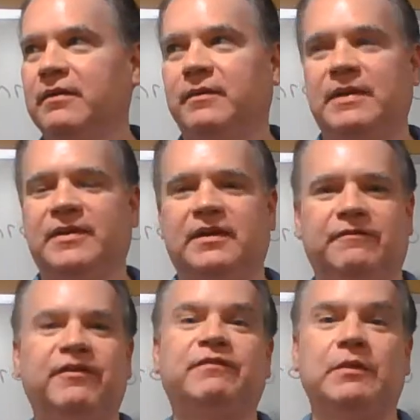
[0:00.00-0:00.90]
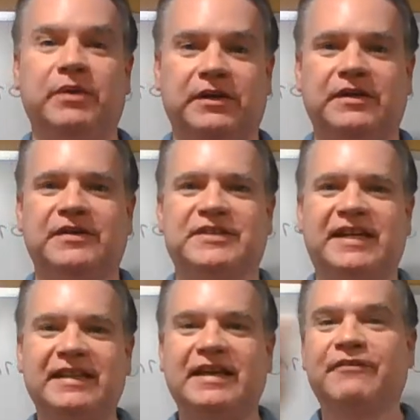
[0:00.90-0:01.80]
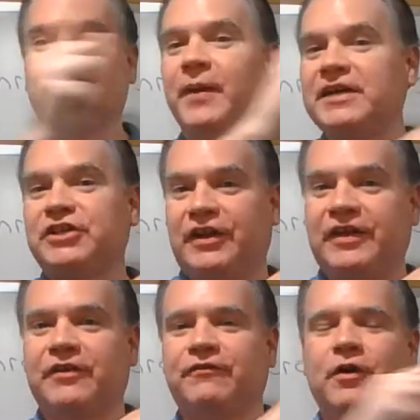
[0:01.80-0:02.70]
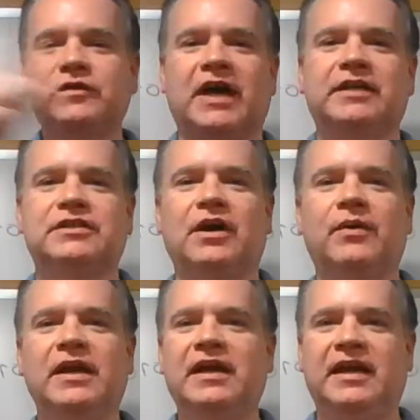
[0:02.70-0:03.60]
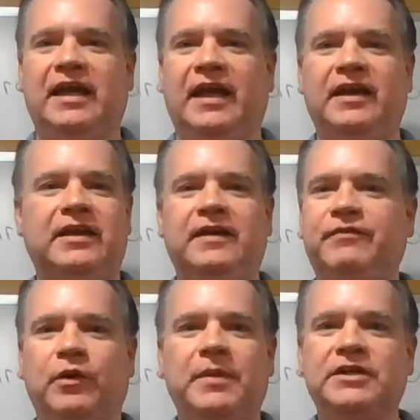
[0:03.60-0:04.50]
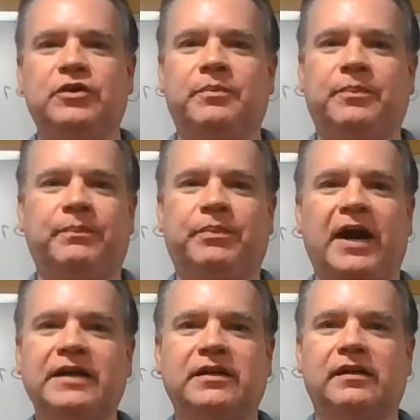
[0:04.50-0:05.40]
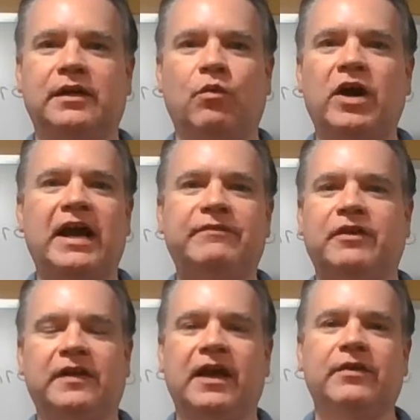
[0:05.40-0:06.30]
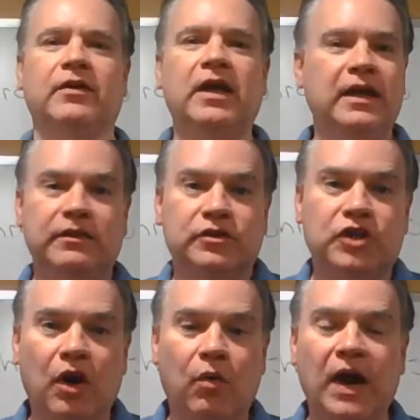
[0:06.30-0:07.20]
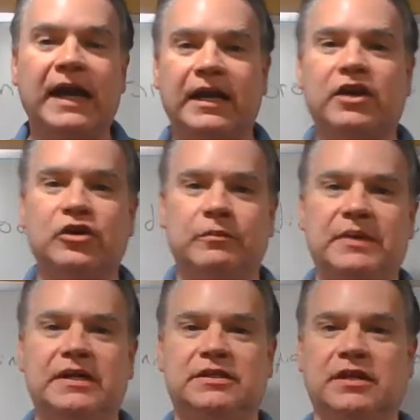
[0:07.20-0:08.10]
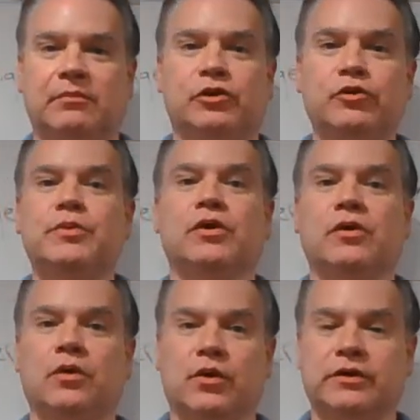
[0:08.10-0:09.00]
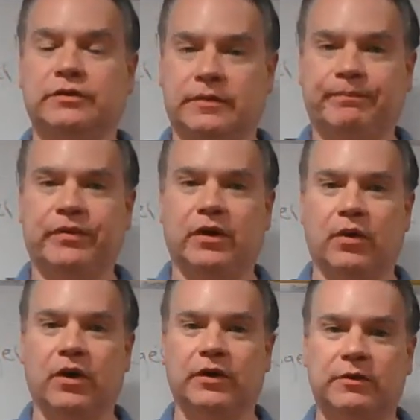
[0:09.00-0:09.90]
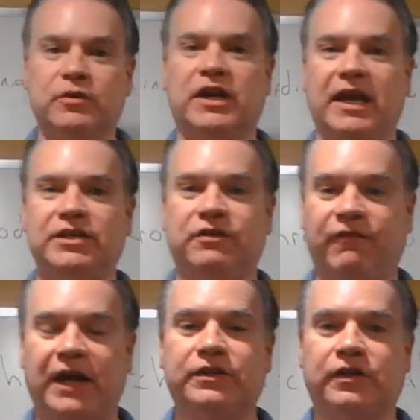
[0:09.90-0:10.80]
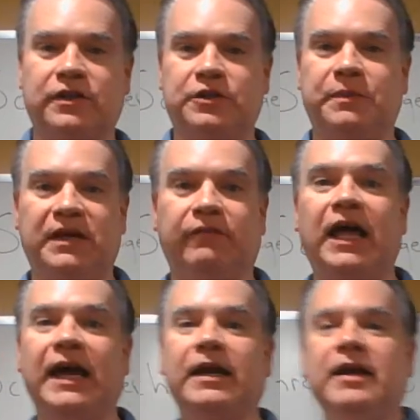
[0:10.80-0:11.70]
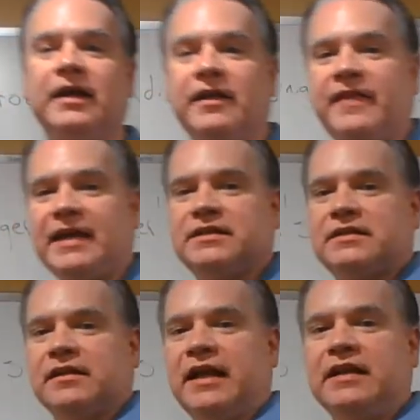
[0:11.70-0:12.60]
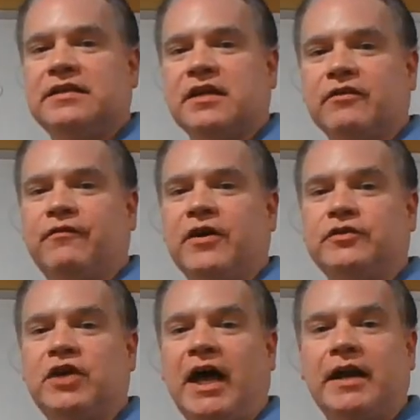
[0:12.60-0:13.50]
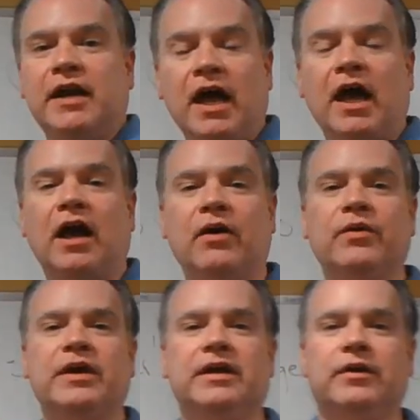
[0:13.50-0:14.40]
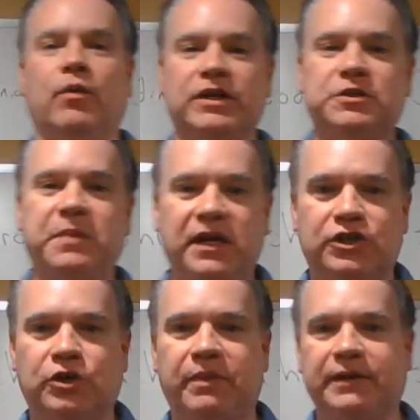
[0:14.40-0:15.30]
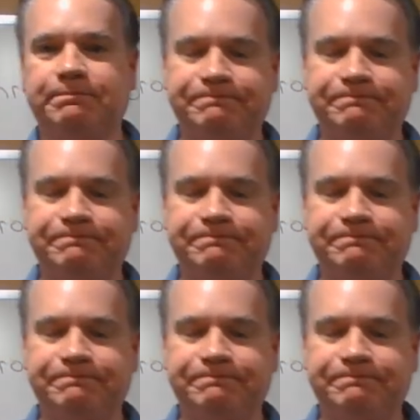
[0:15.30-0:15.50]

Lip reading: maybe 50 billion years to get the information to the other photons. So if they're measured practically one after the other, there's no way it could be subluminal or communication faster than the speed of light that's letting this other photon know what spin it should be.